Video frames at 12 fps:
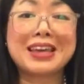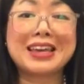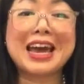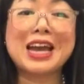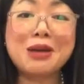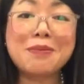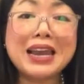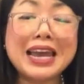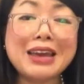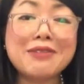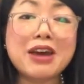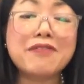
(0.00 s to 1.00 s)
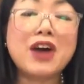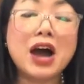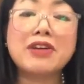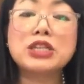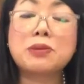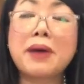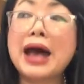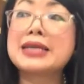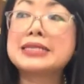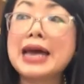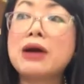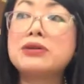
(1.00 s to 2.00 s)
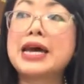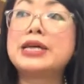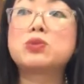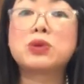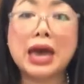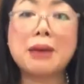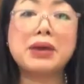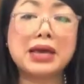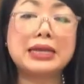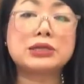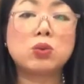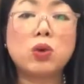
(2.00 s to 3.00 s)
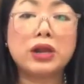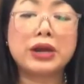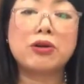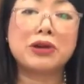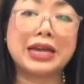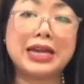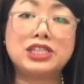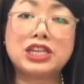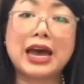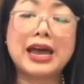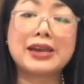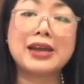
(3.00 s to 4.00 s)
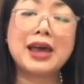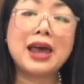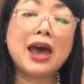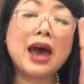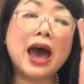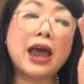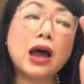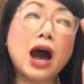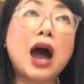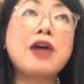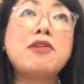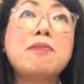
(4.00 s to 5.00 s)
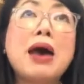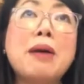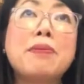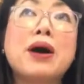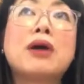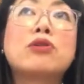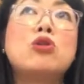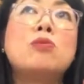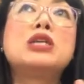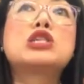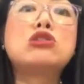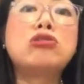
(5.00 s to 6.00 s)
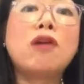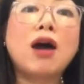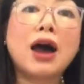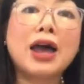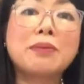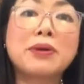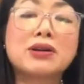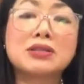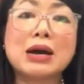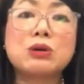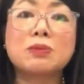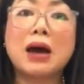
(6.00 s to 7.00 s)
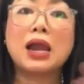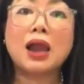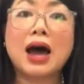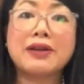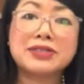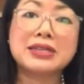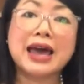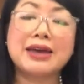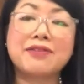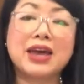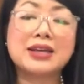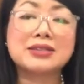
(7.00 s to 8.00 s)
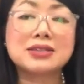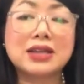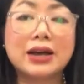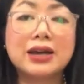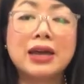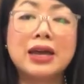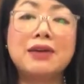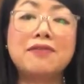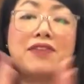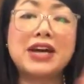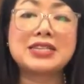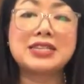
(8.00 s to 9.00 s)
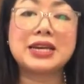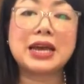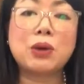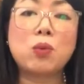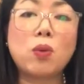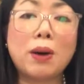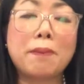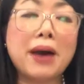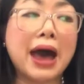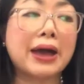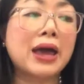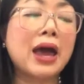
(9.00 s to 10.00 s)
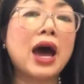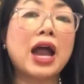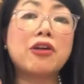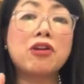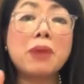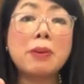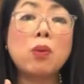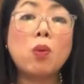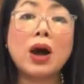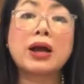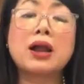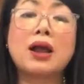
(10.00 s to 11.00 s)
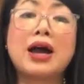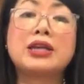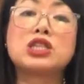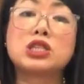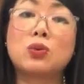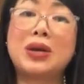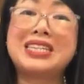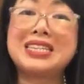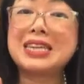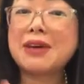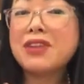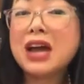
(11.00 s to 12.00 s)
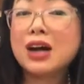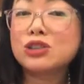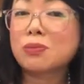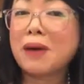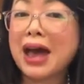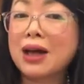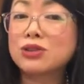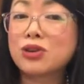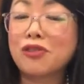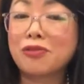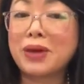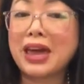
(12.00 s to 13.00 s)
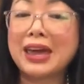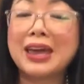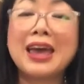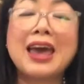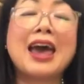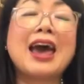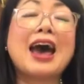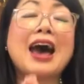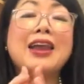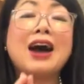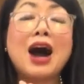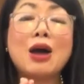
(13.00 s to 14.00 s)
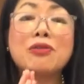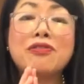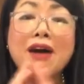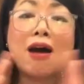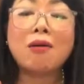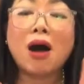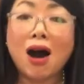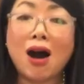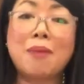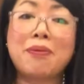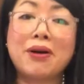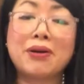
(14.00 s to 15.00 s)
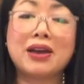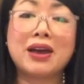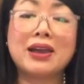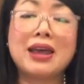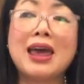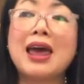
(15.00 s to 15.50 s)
Can you believe it? 500 pounds nowadays will get me a little wallet or a keychain. And I remember almost crying because that was my life savings, is like investing in one bag. And I remember one client squeezed 700 pounds off me and I felt heartbroken.